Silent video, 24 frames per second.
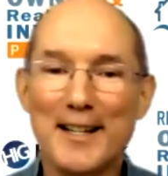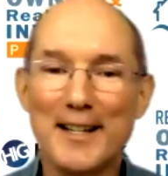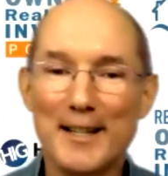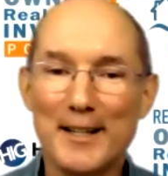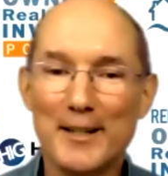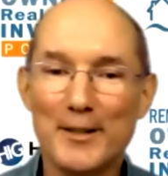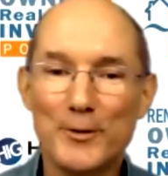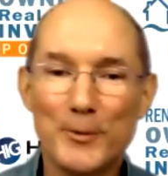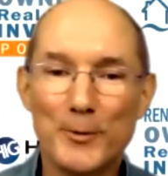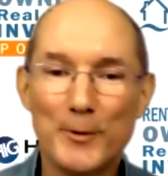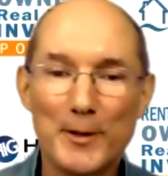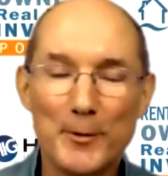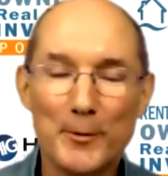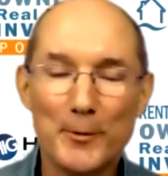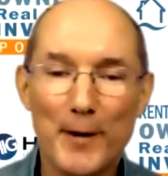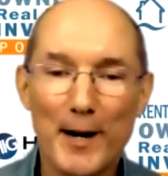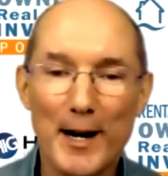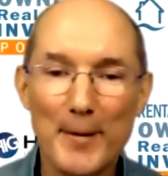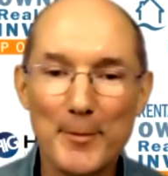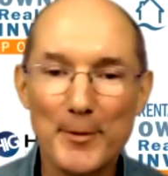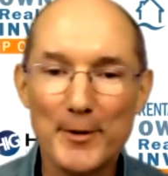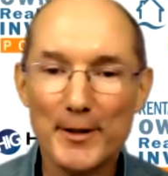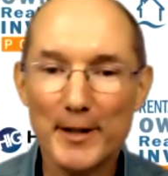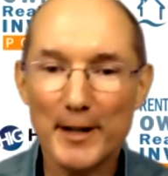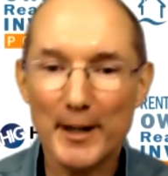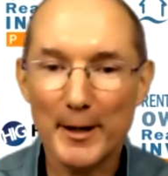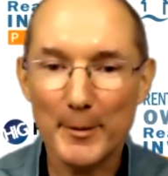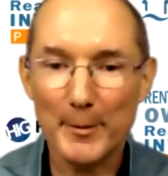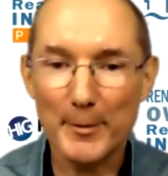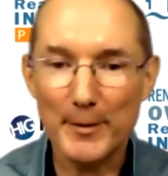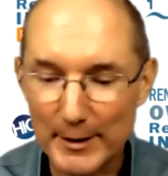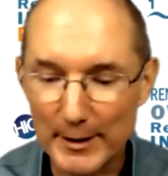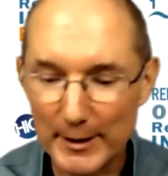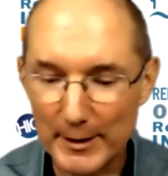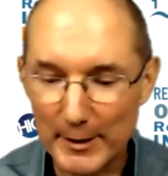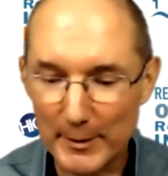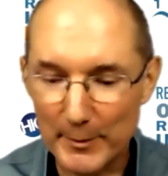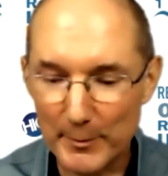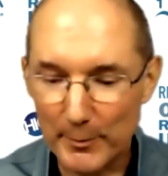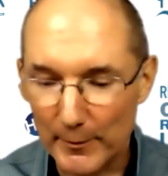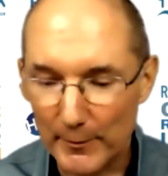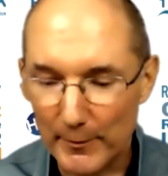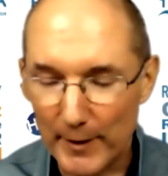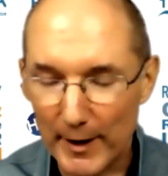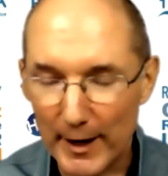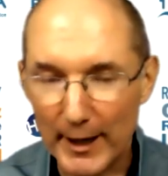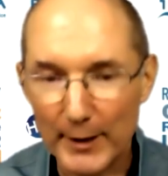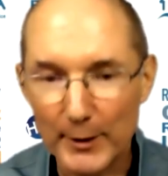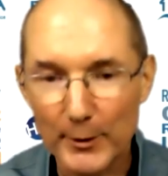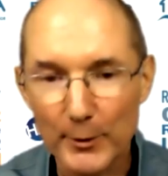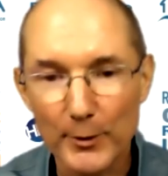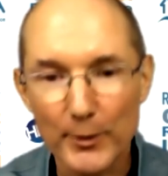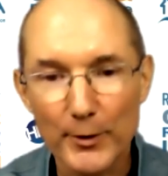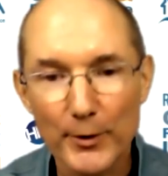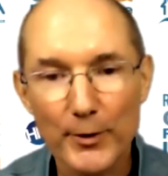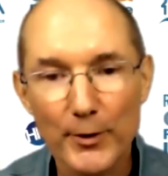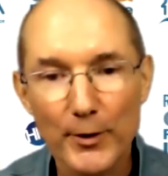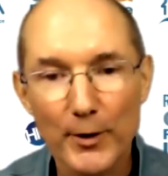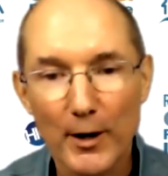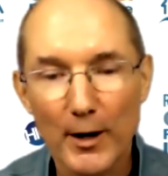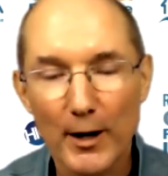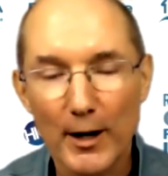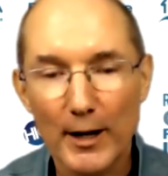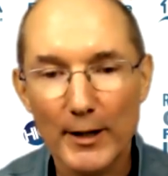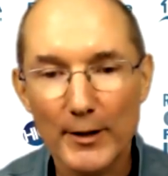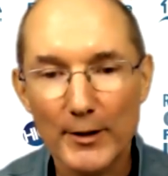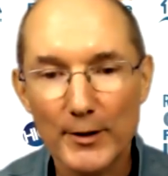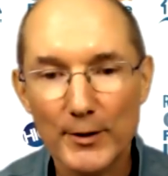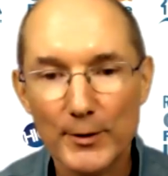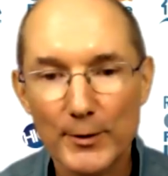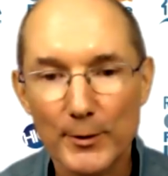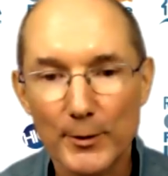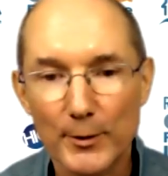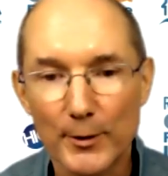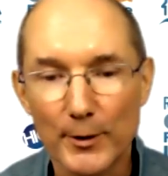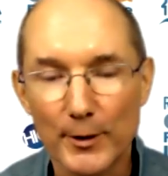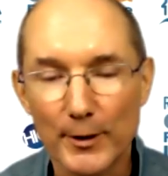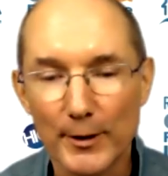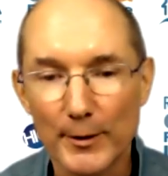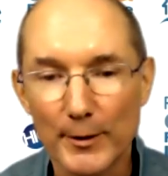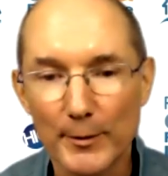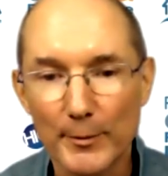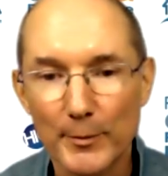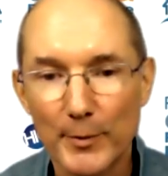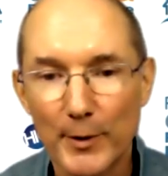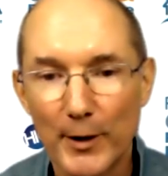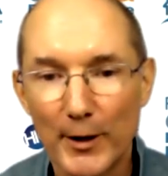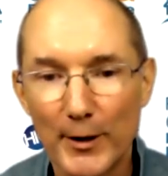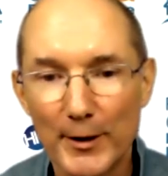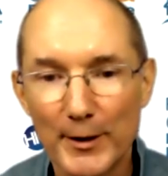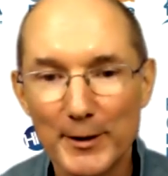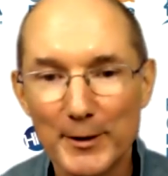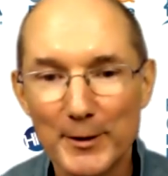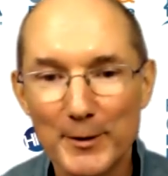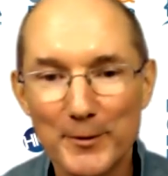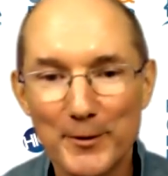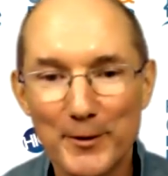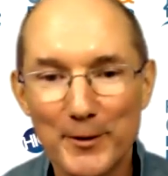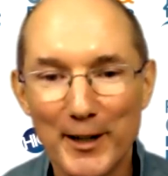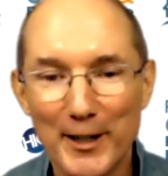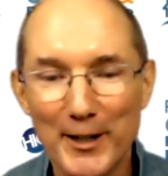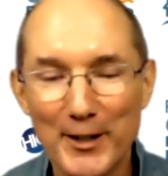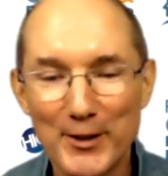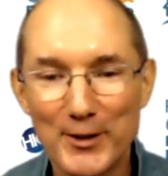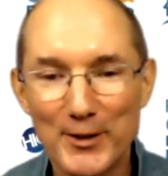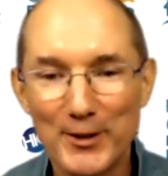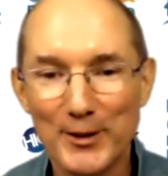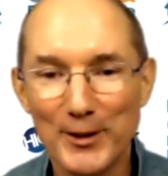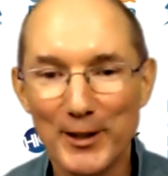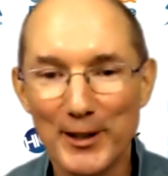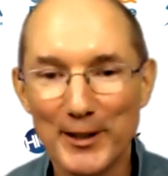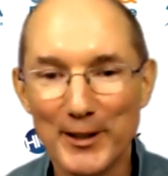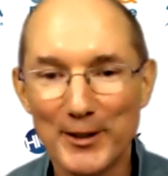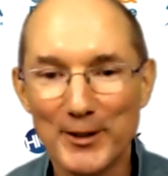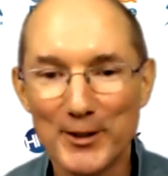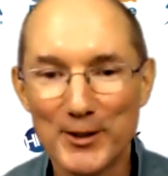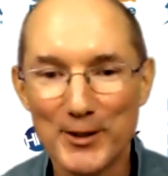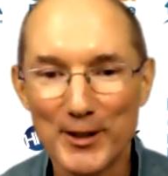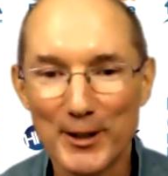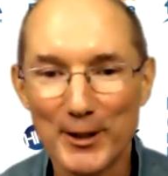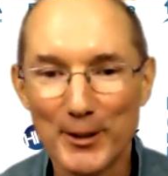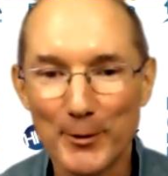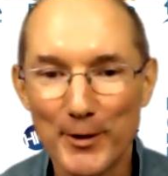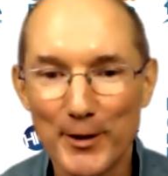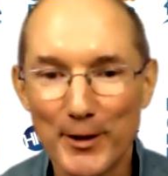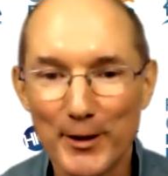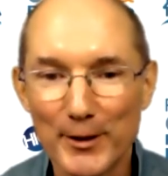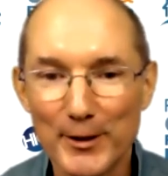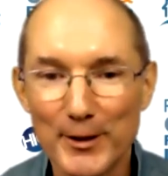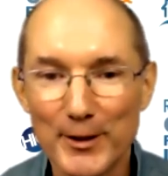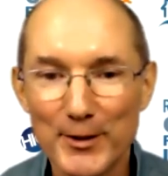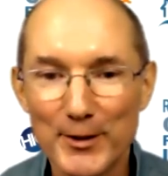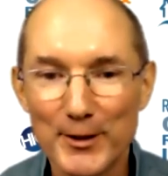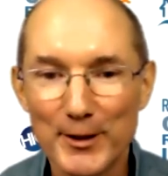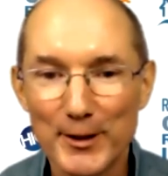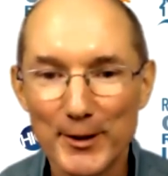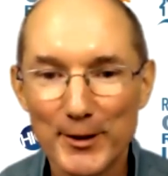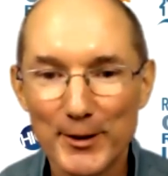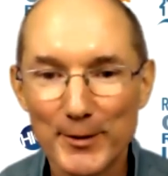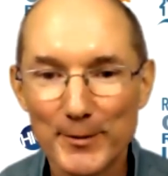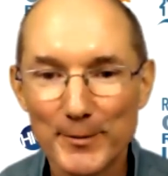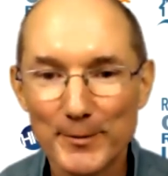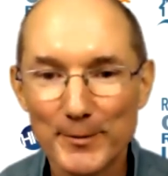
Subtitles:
as we wrap it up, any final thoughts or parting advice you'd like to share with our listeners?